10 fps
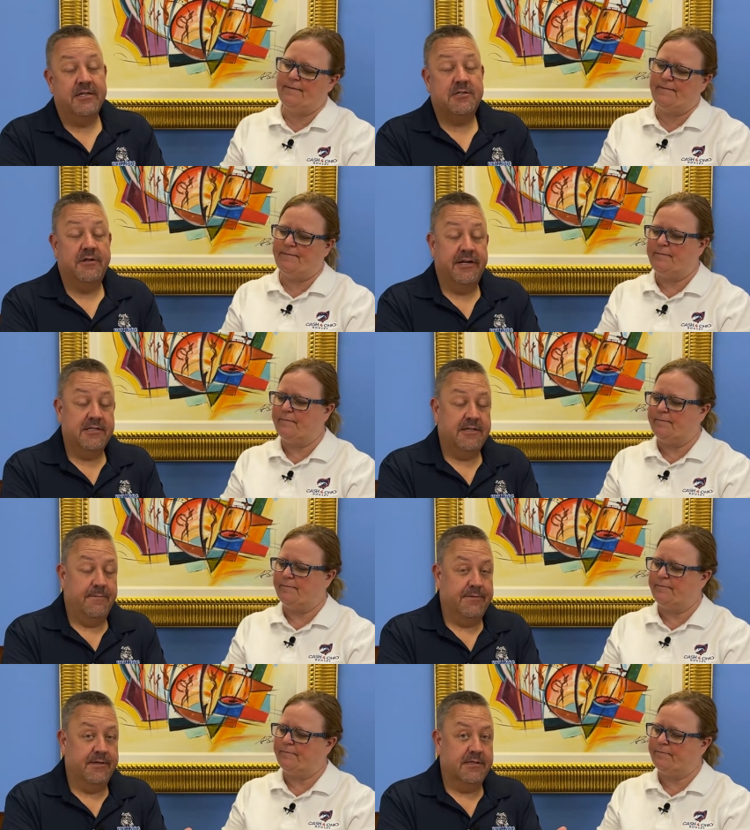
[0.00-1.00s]
Speaker 1: next, so the next
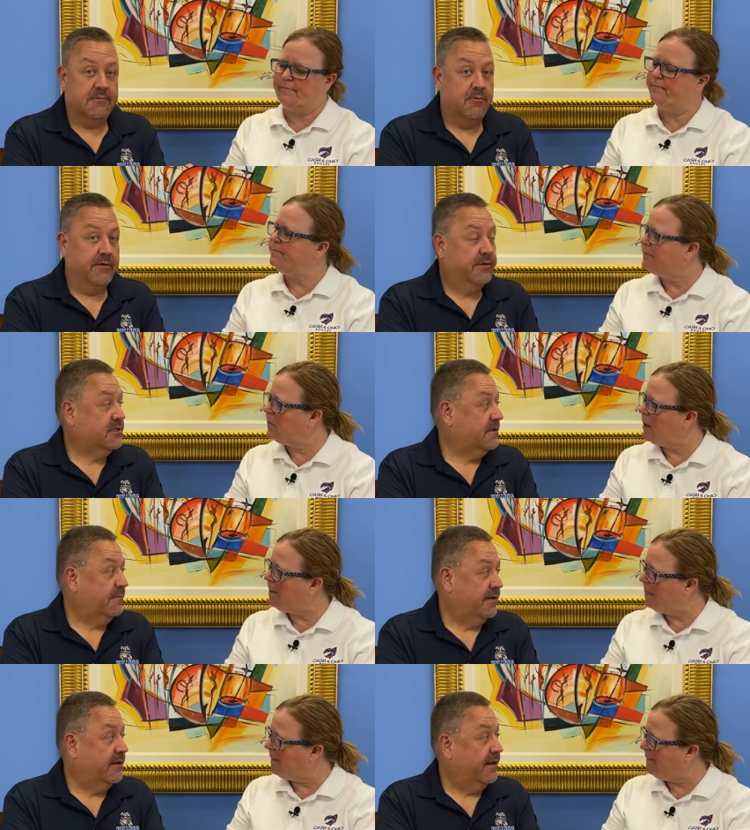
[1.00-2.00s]
step is when we
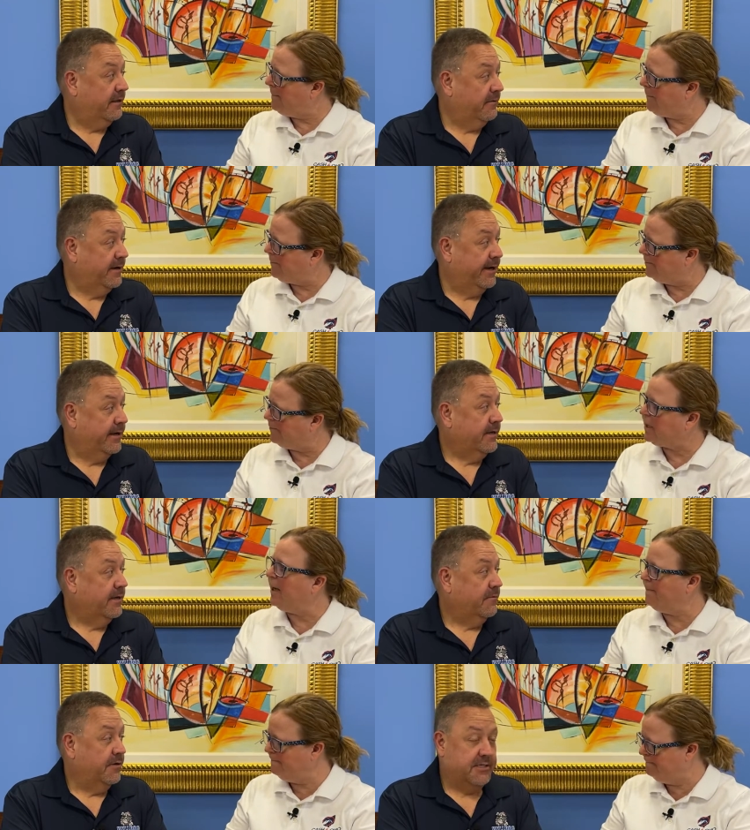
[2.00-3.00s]
submit an L O I,
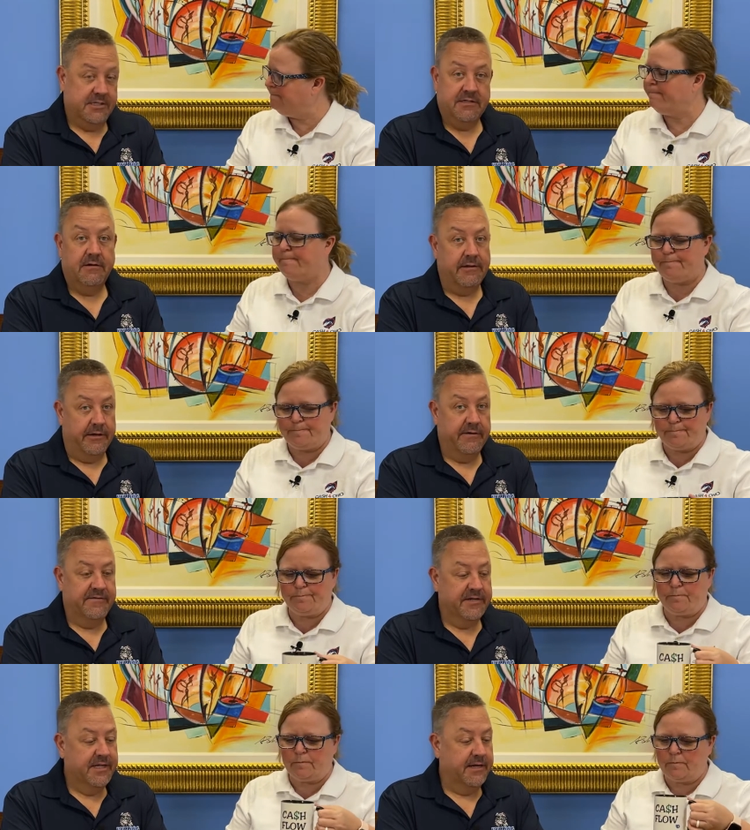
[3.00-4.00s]
yep. which is our letter
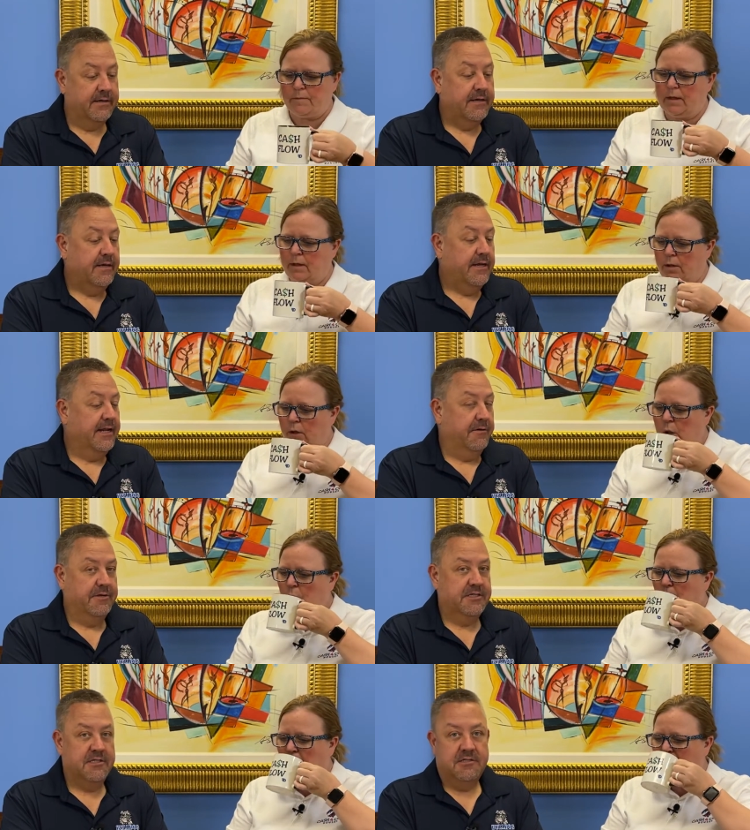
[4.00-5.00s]
of intent. Now,
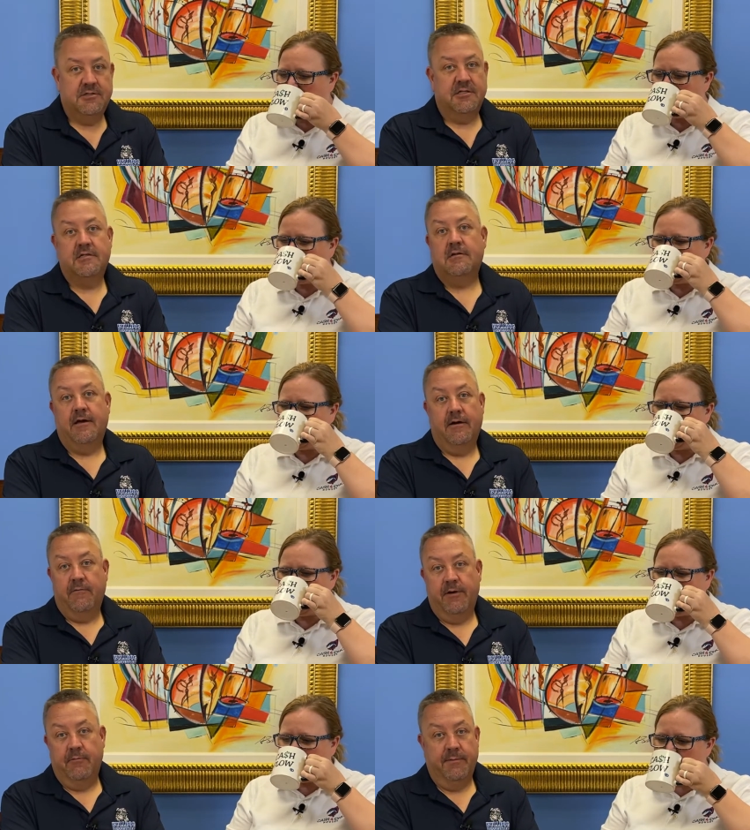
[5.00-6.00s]
this isn't just uh,
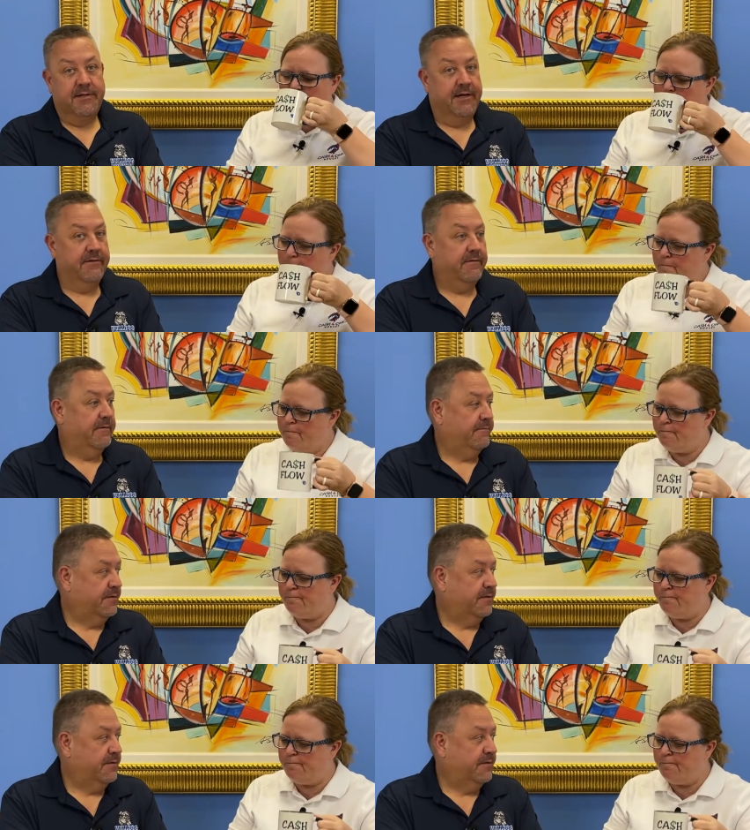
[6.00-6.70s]
we whip together a